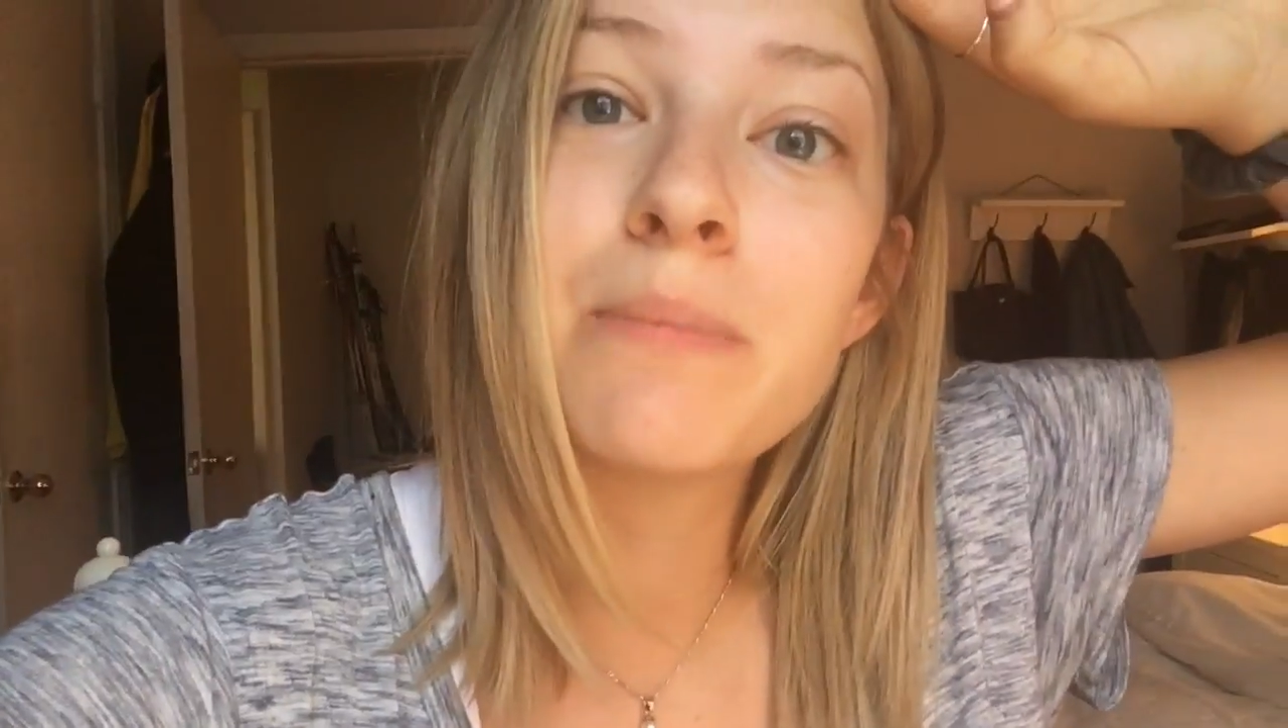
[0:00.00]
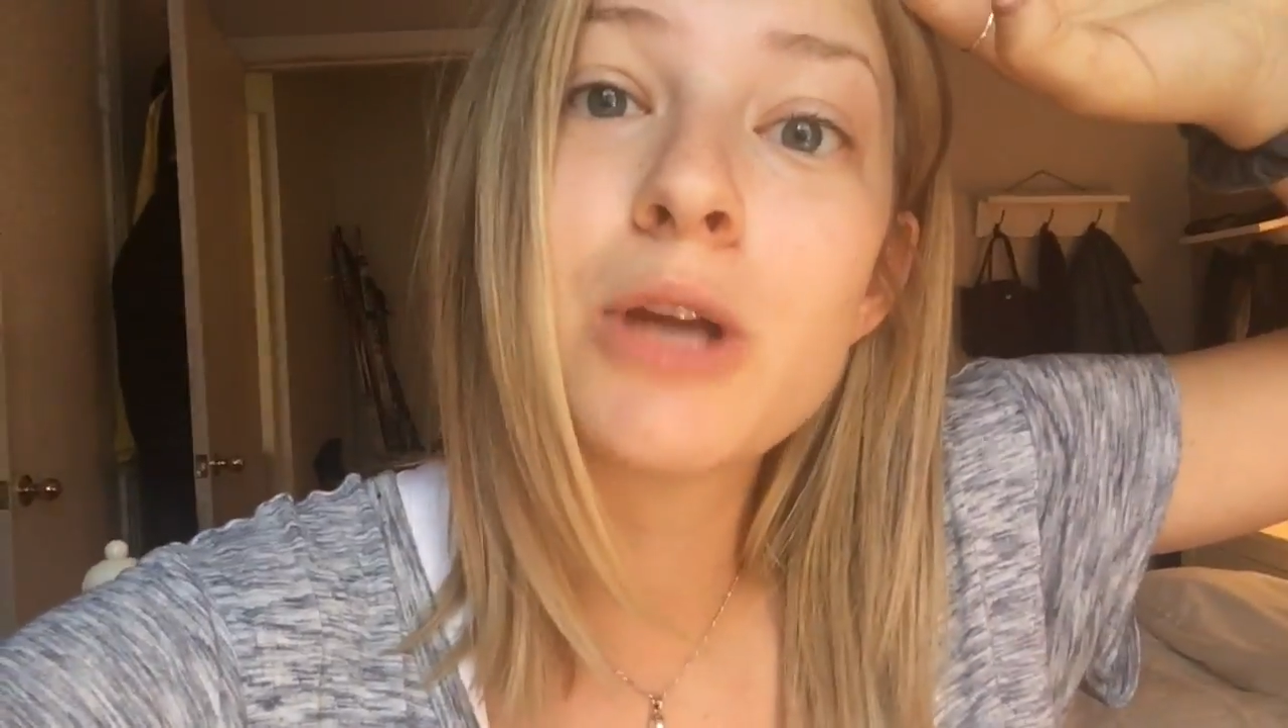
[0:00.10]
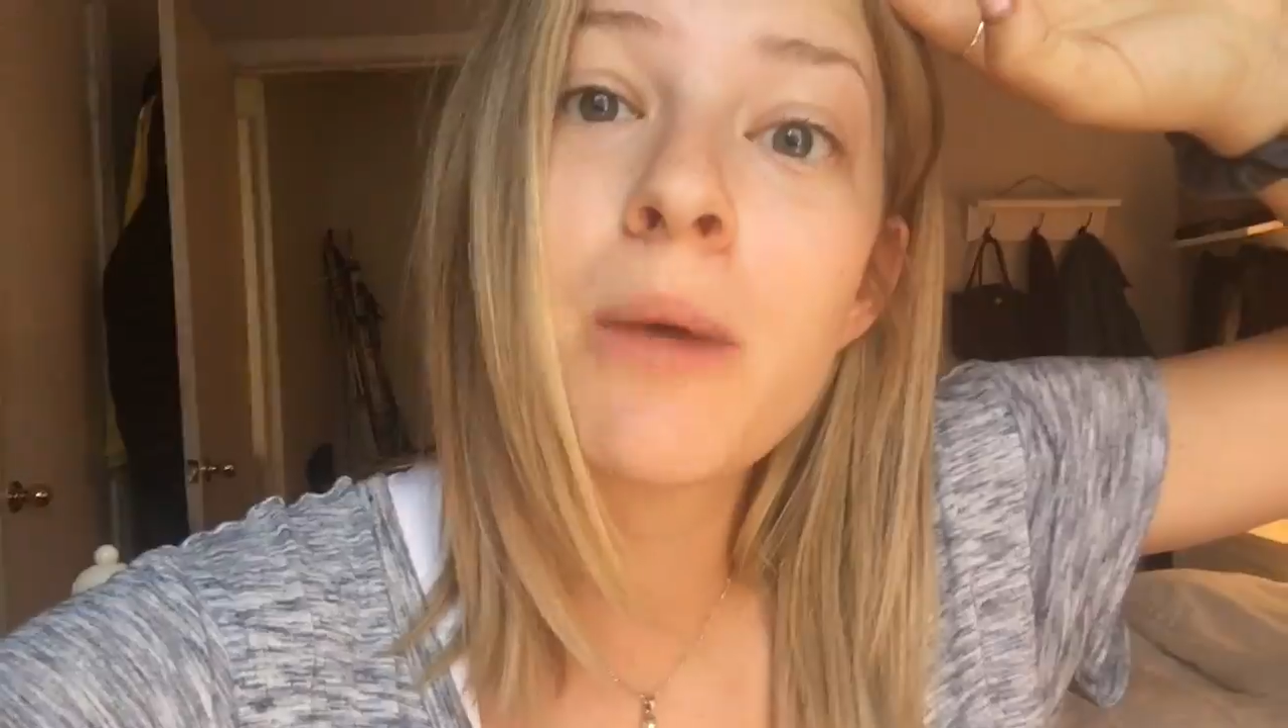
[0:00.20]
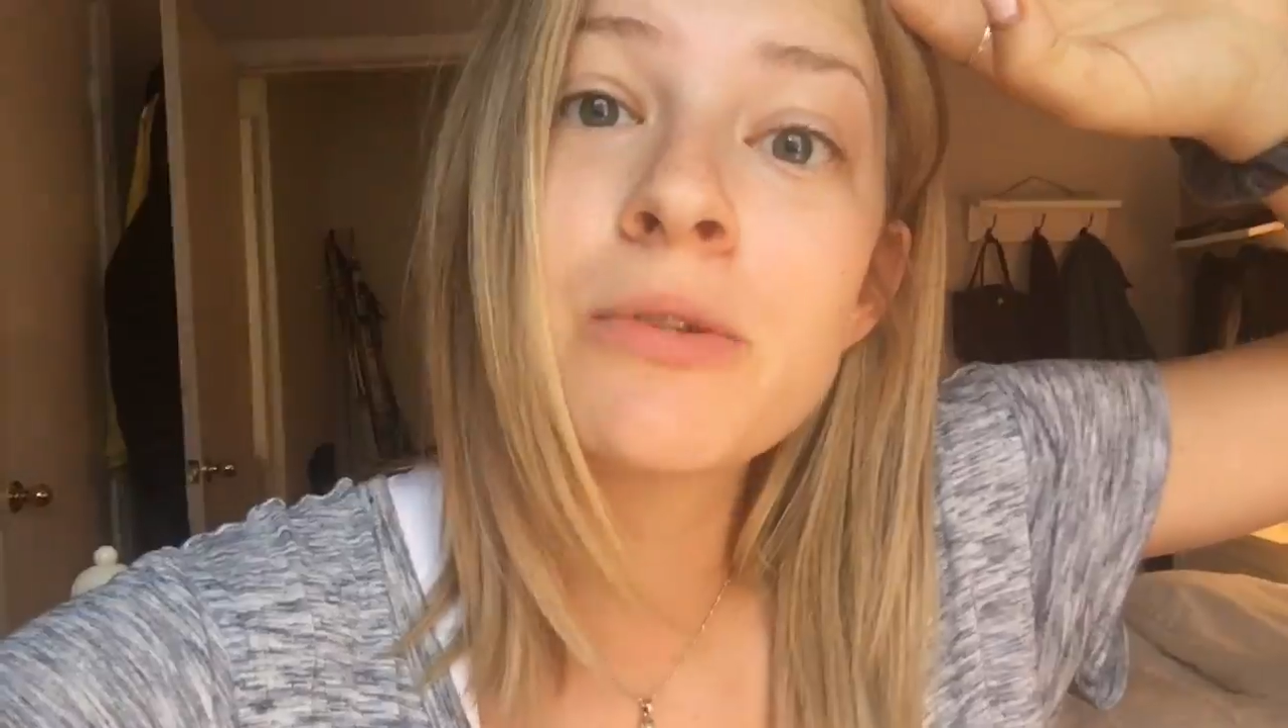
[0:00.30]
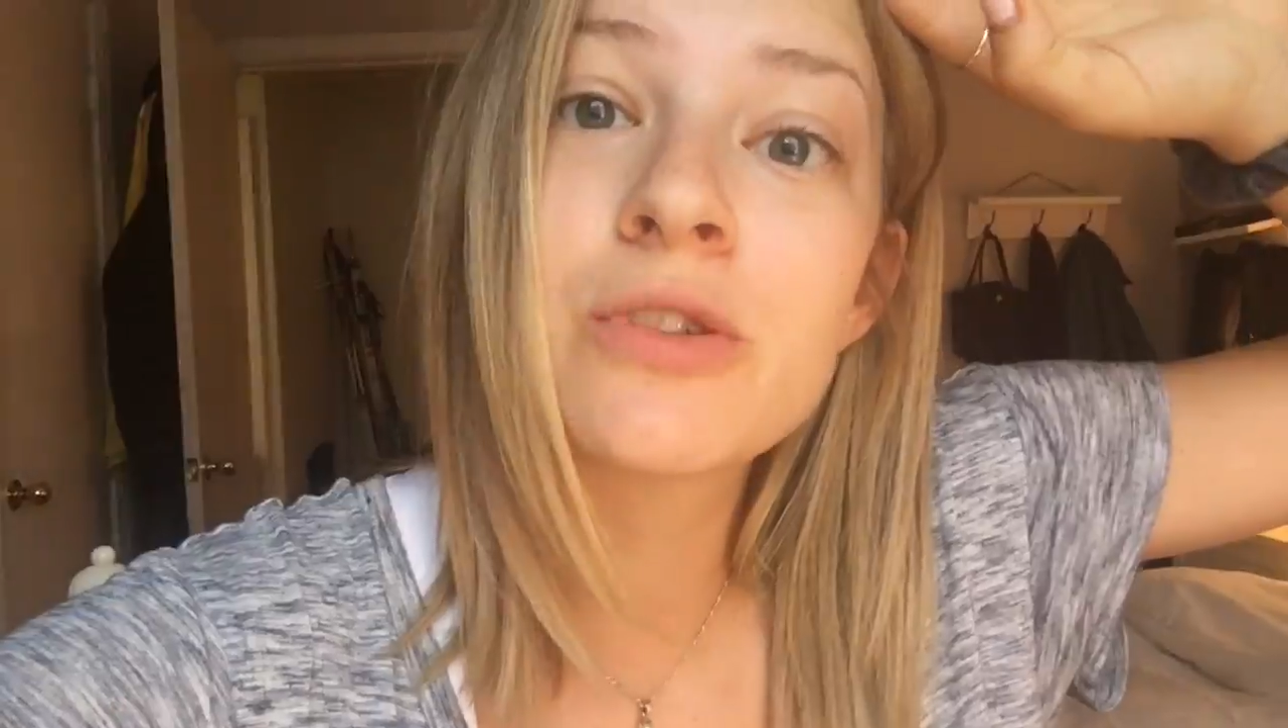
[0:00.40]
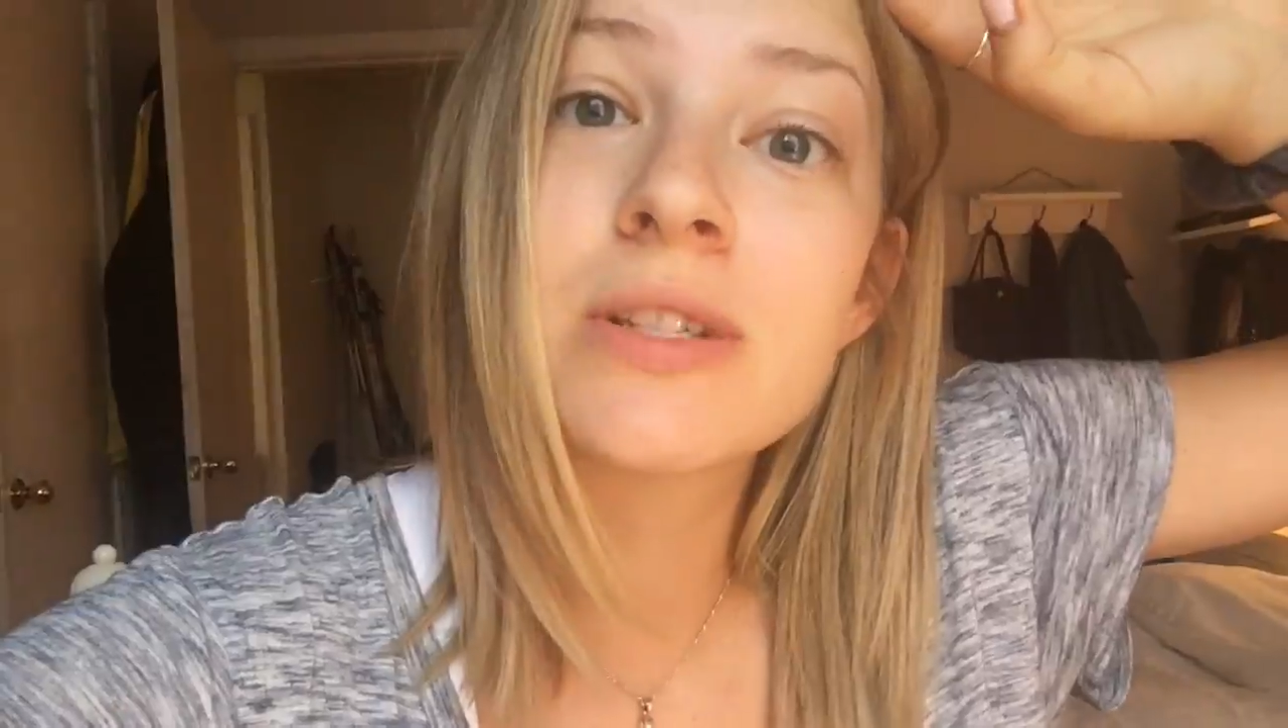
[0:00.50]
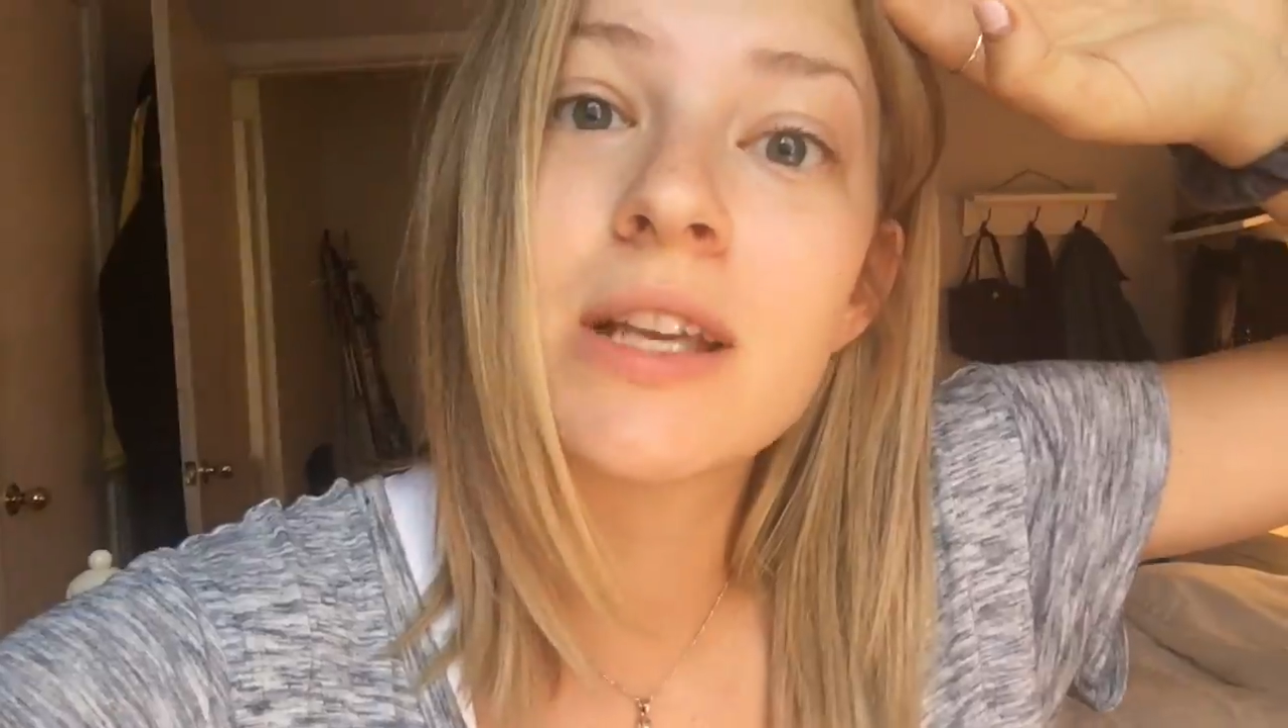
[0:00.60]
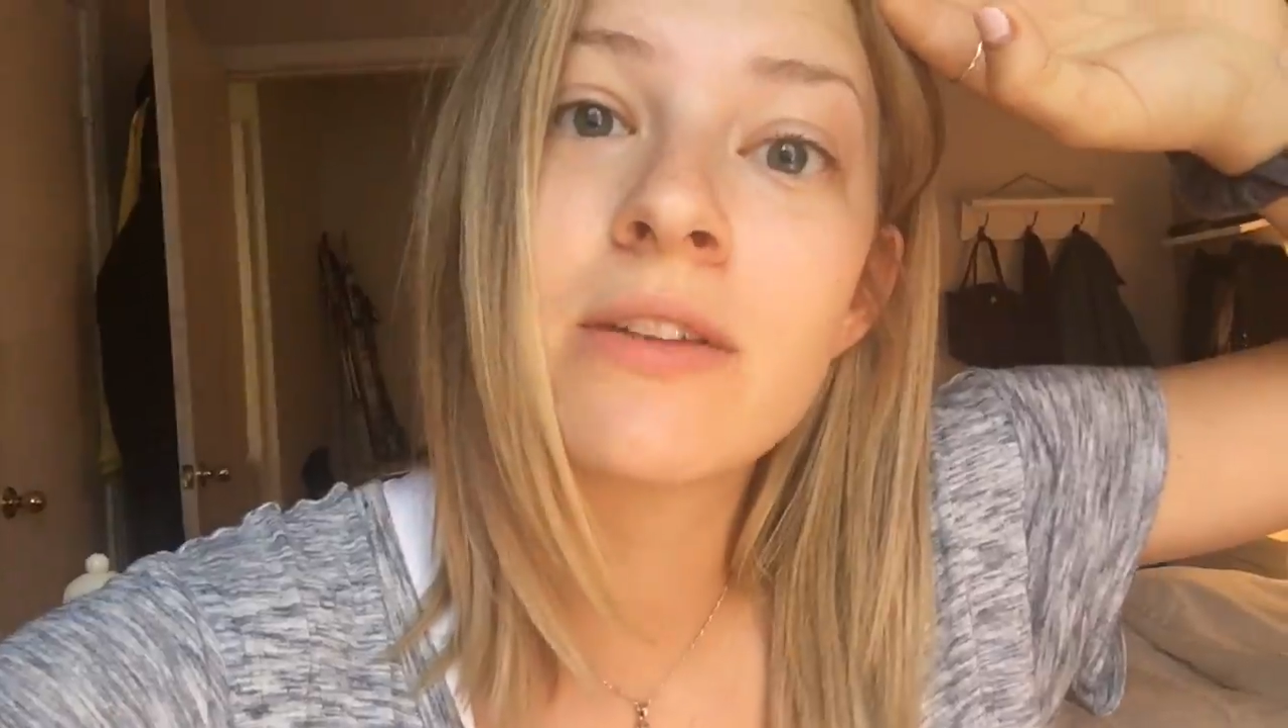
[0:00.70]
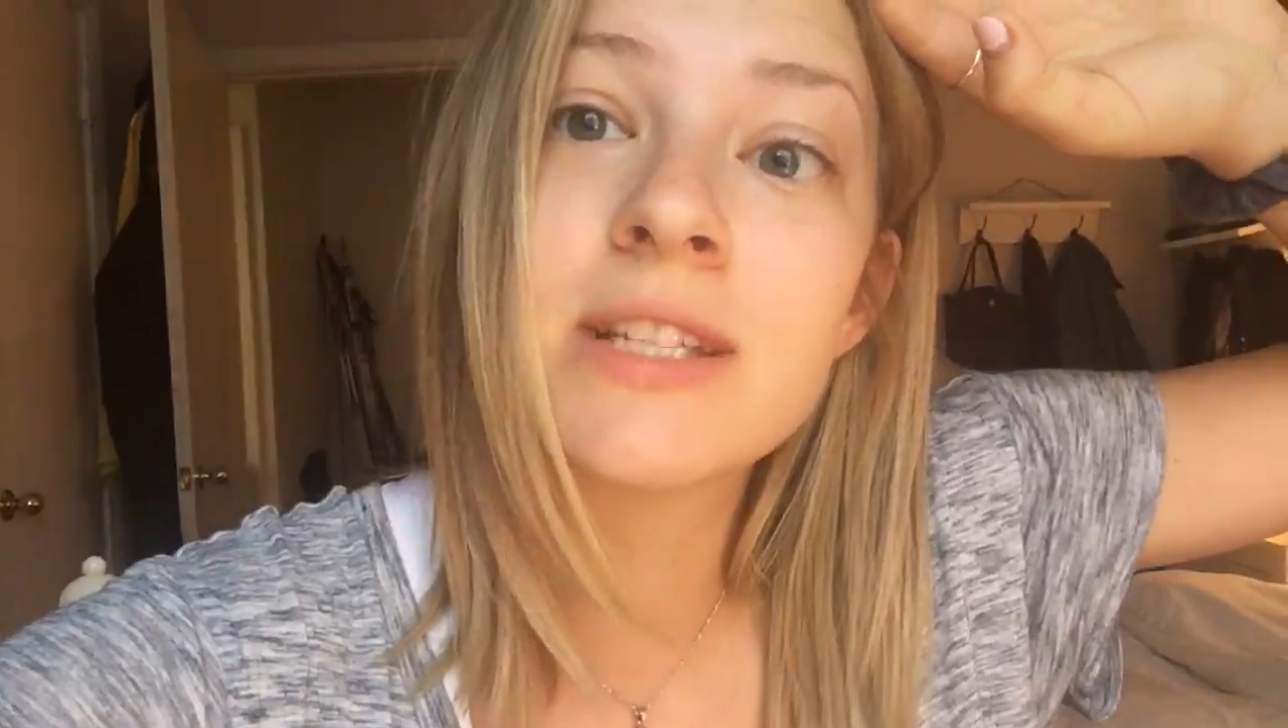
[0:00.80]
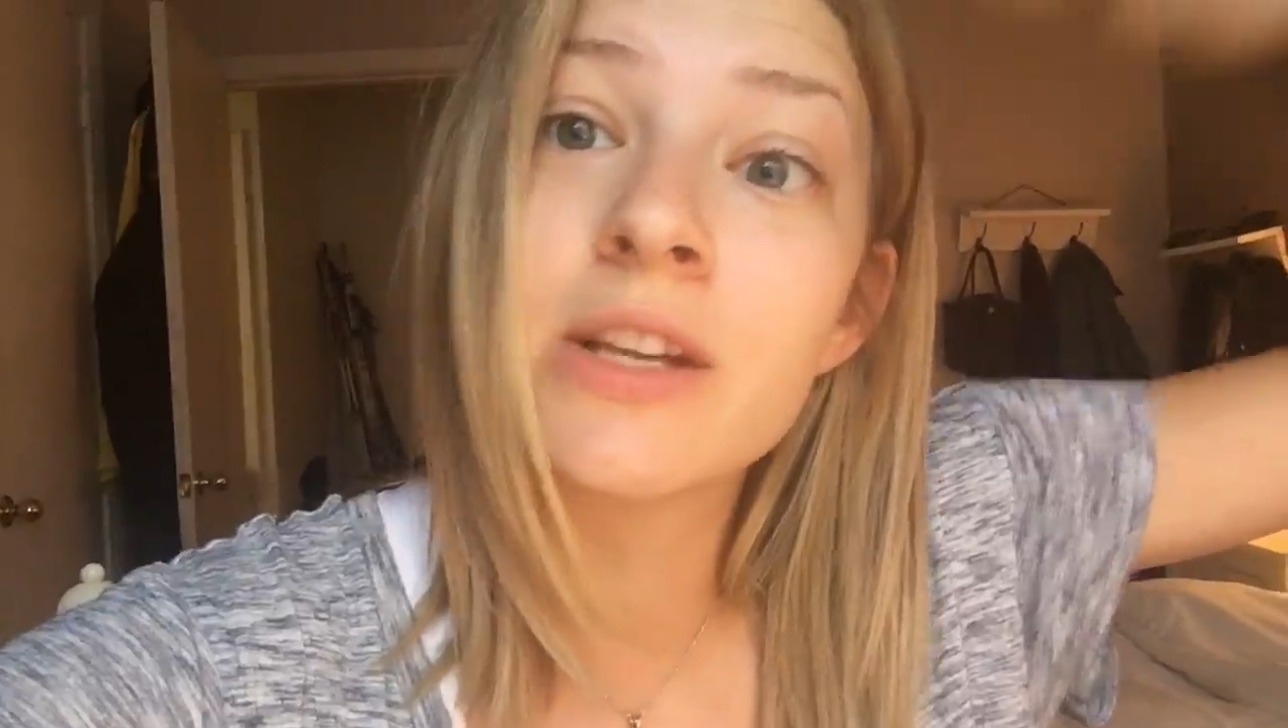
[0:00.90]
optometrist
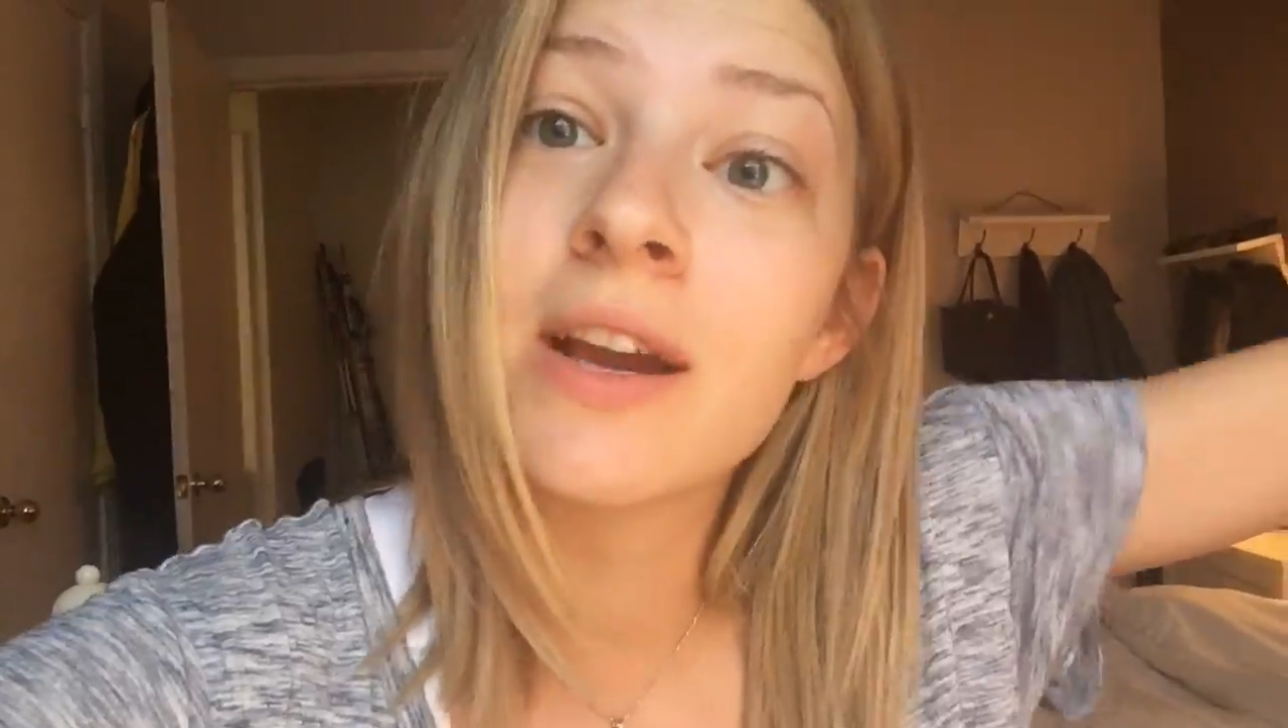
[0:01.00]
and I'll take